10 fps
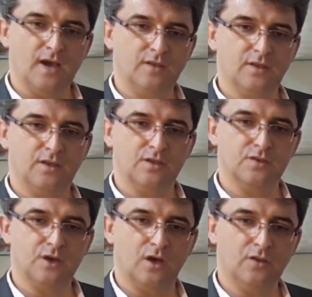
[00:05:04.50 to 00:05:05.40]
The naqd
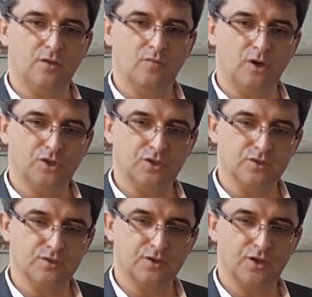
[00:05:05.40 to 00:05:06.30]
is on the
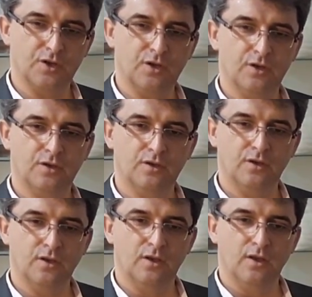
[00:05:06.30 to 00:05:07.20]
machine's reel
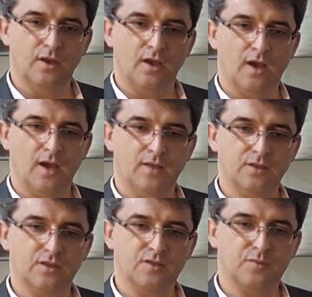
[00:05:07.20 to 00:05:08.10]

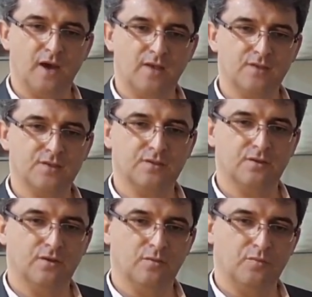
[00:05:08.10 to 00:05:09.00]
and is
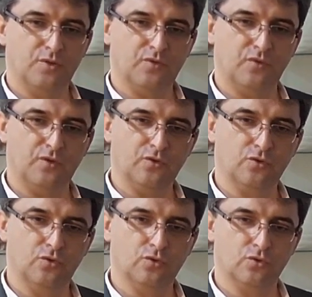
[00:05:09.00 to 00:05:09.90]
passed
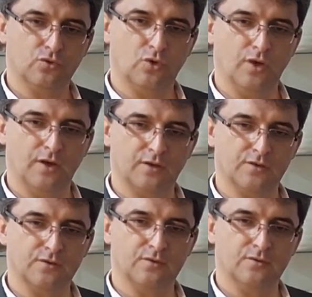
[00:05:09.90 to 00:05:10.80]
between two
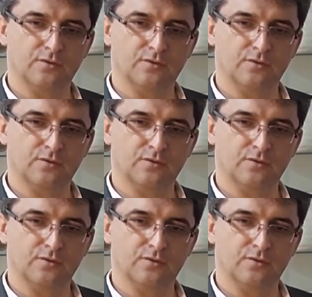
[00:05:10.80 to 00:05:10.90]
rollers.